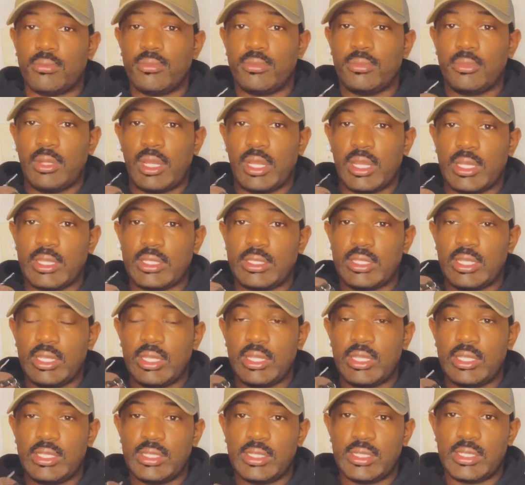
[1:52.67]
Like I said,
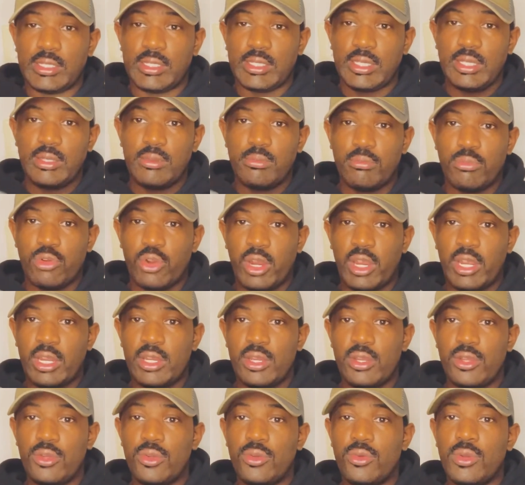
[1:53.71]
this is it, brand
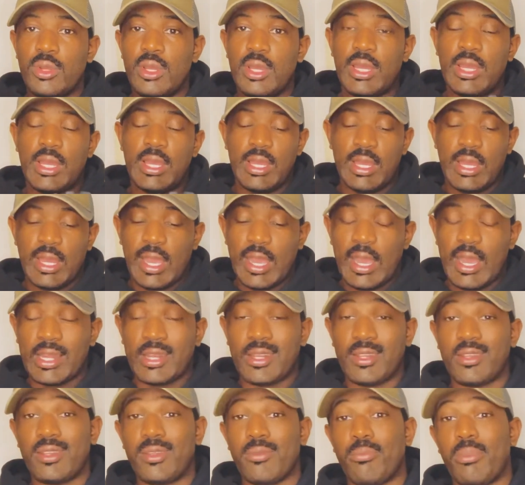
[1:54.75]
new, out
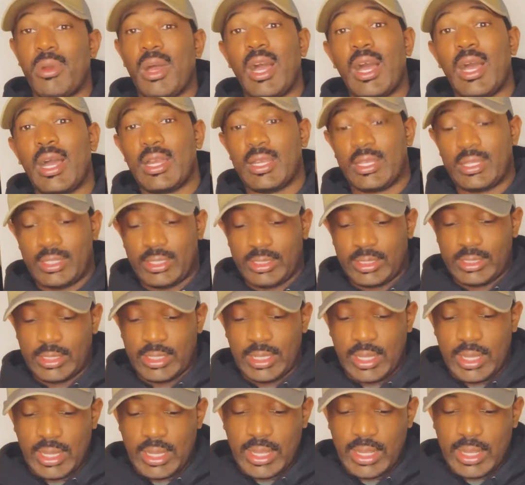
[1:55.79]
of the box.
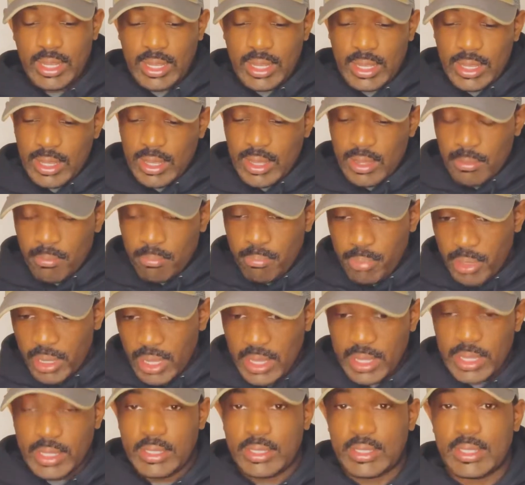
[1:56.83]

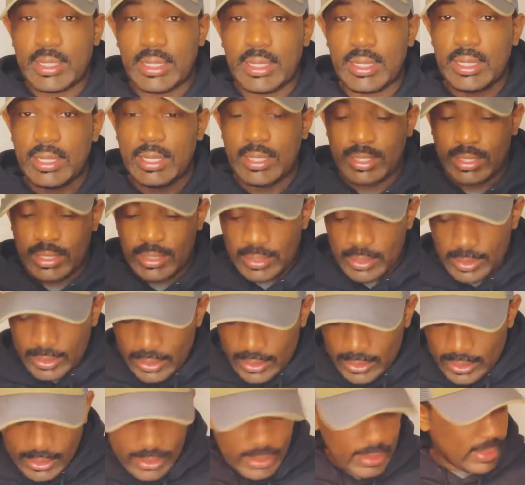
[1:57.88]
But
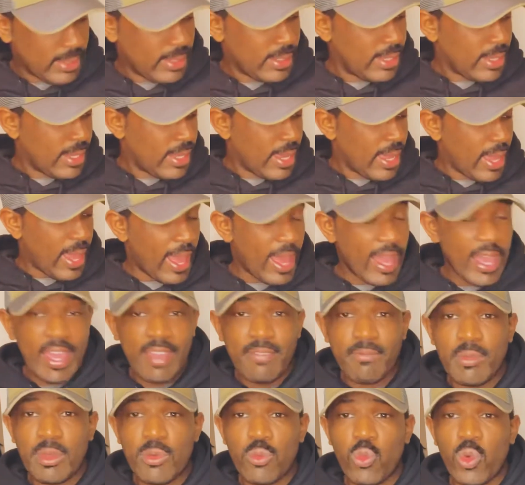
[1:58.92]
I have
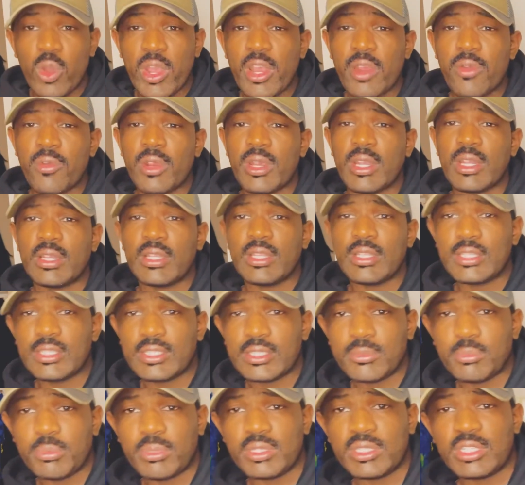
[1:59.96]
been wearing this
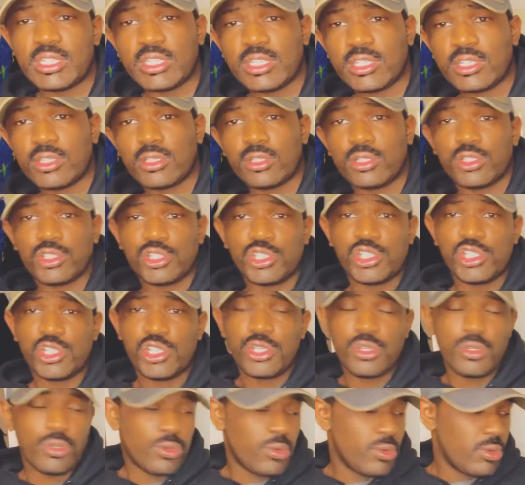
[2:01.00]
particular
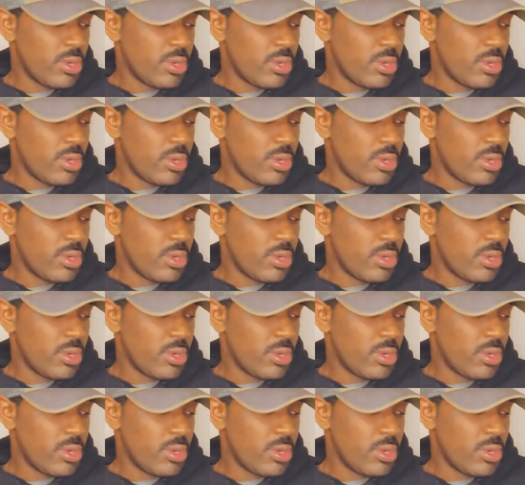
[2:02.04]
shoe